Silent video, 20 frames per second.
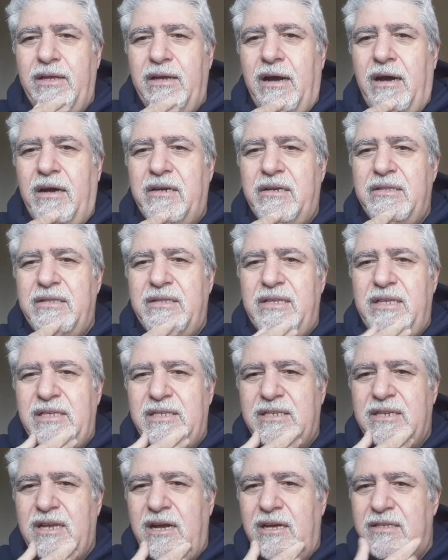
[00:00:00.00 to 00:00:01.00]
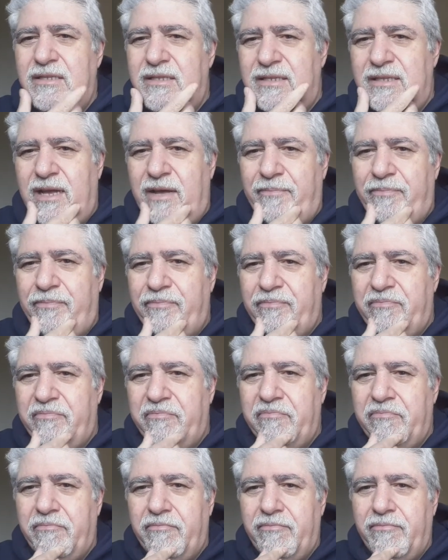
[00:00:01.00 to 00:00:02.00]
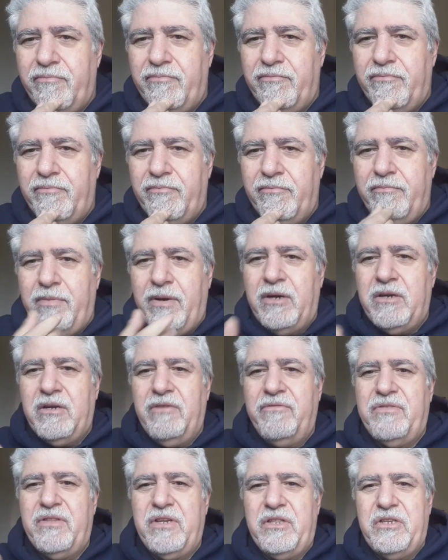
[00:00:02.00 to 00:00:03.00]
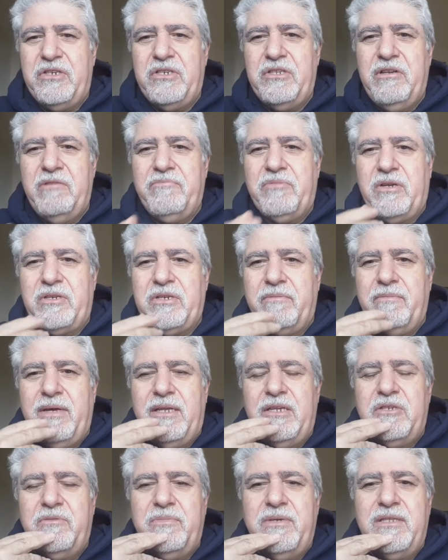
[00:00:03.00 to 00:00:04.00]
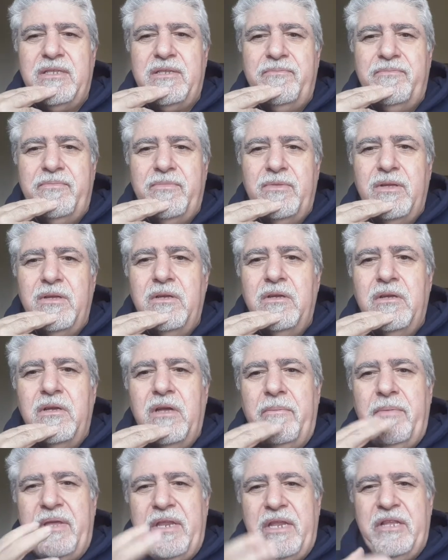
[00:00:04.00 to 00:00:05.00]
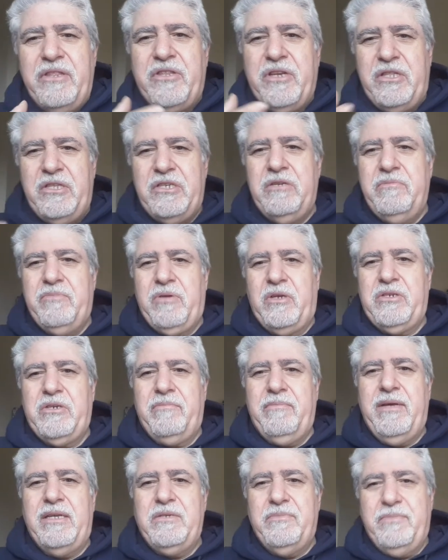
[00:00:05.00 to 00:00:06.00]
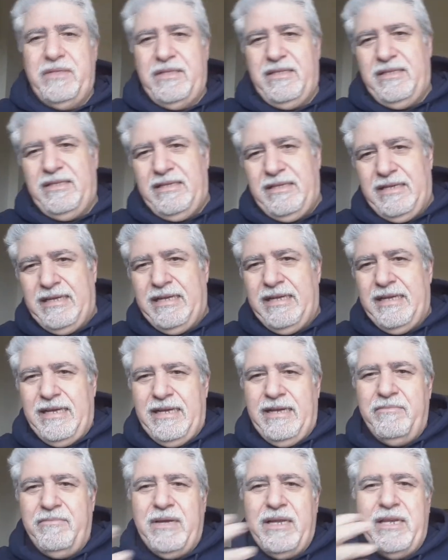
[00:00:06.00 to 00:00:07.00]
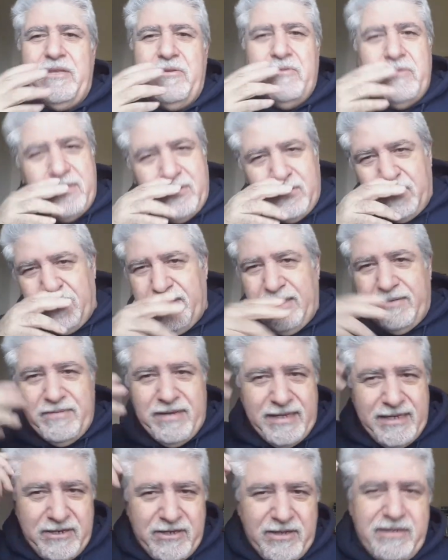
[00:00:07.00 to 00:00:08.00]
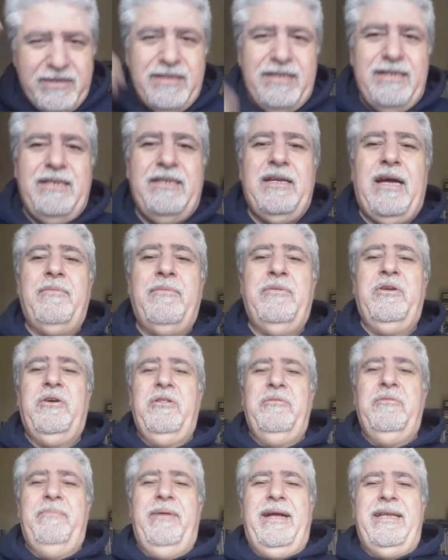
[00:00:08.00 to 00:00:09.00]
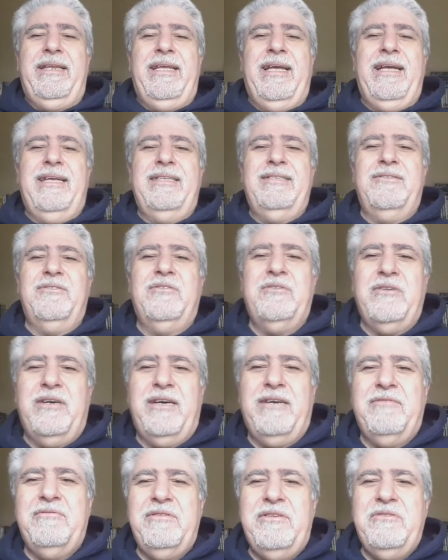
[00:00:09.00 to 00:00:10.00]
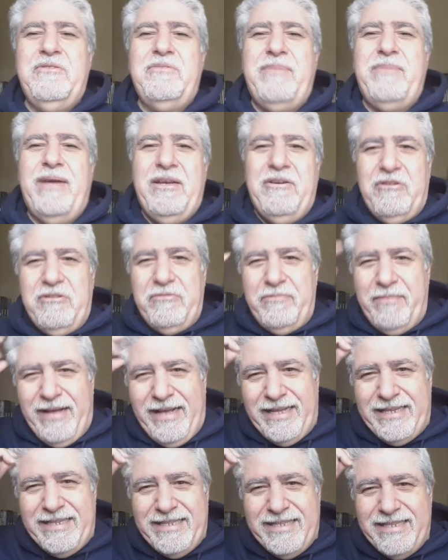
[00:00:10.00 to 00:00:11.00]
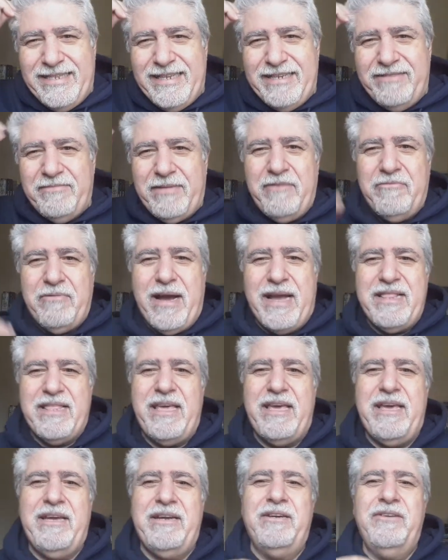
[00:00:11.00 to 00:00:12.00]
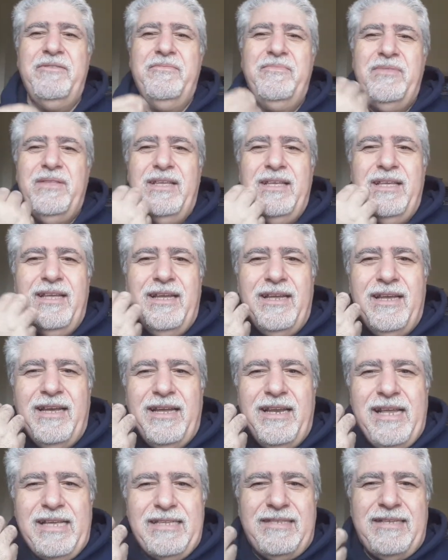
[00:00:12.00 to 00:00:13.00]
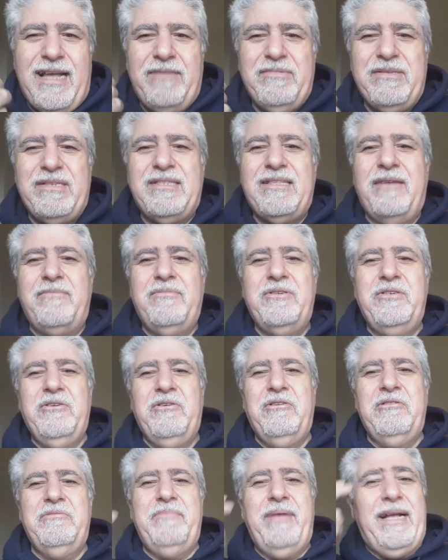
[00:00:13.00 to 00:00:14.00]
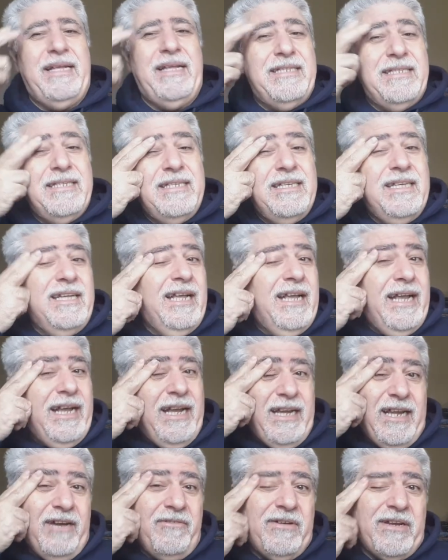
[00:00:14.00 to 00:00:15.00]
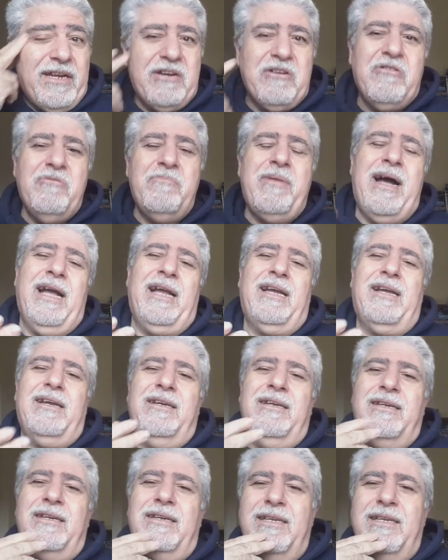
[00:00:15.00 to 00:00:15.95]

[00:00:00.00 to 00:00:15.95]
Aren't these concepts part of traditional project management? I mean, in traditional project management, I'm gonna use this. I'm gonna, you know, I'm an old man, yeah. So I will use my old man and my white hair. Let's say I'm a stubborn old man, and I want to go back